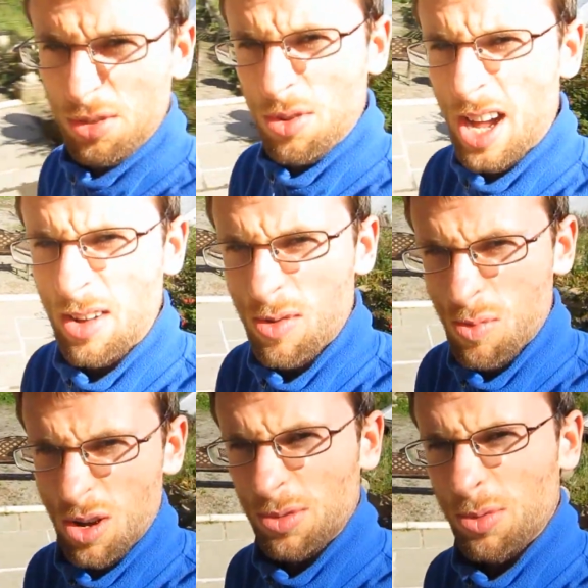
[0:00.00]
to sort out a
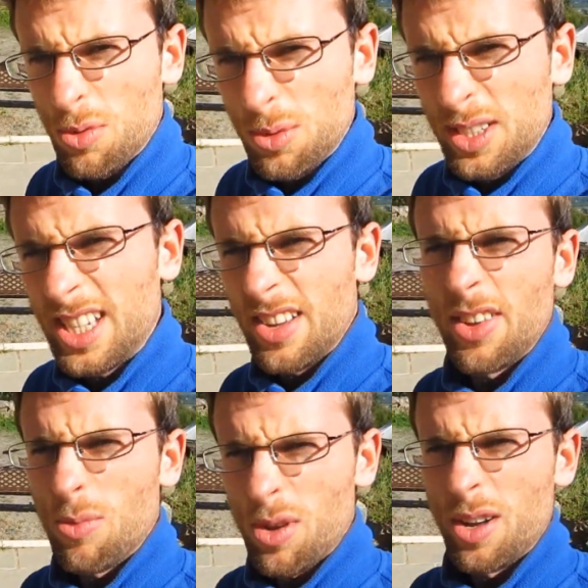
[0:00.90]
wasp, always give
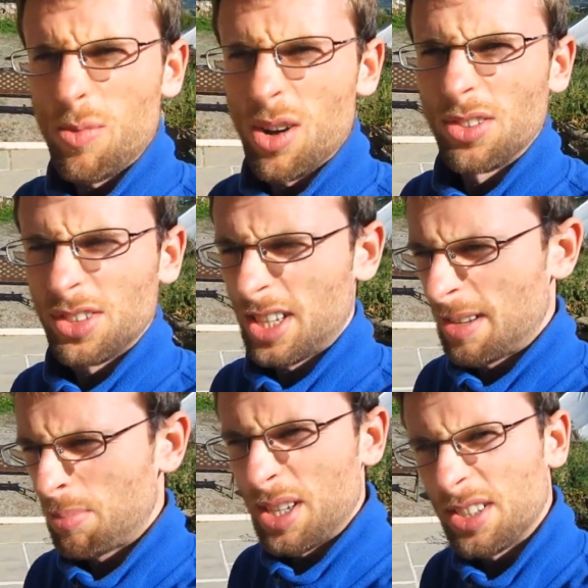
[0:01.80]
it what it wants and
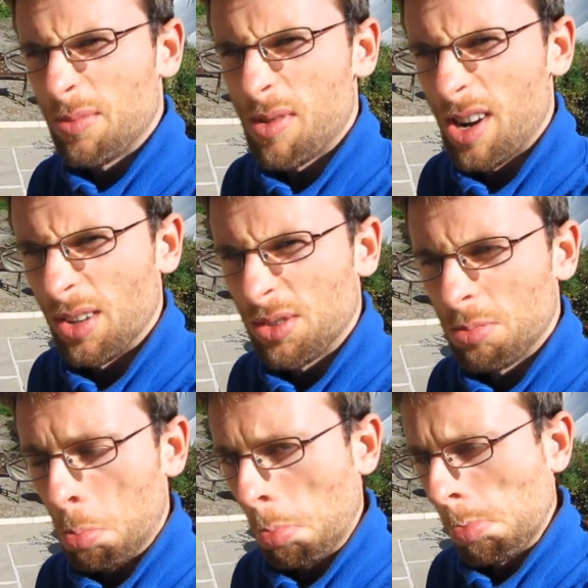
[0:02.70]
then put it somewhere else.